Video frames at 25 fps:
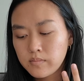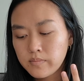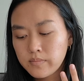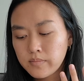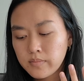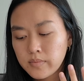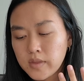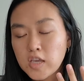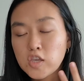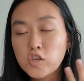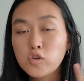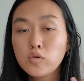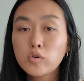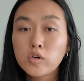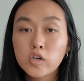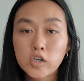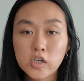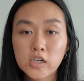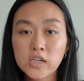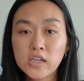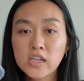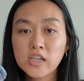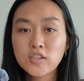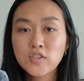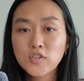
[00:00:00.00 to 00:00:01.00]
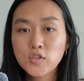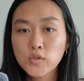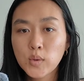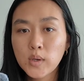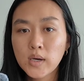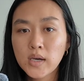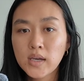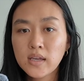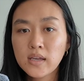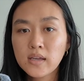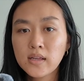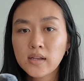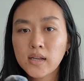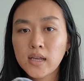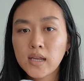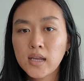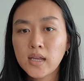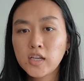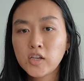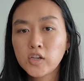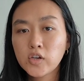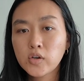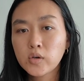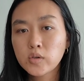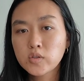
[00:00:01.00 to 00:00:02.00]
like, you could enjoy it
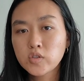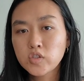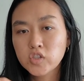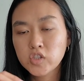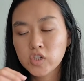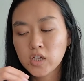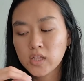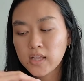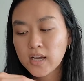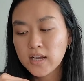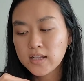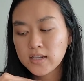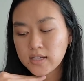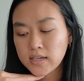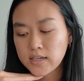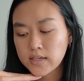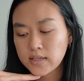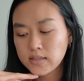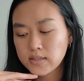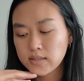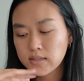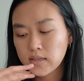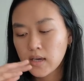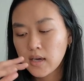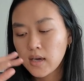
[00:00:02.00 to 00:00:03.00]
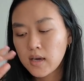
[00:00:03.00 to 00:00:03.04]
in your hojicha lattes,